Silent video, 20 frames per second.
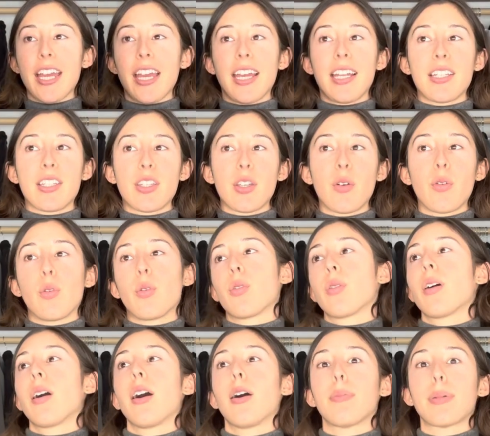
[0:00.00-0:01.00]
And so
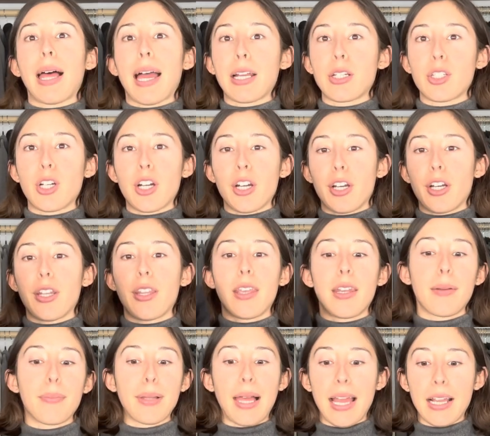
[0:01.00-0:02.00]
a black jogger and then
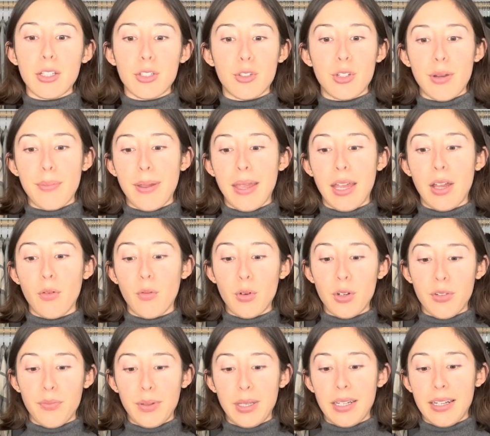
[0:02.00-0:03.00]
a black straight pant would
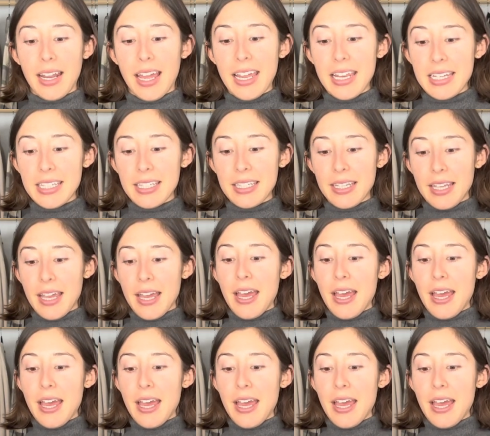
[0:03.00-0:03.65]
have been nice.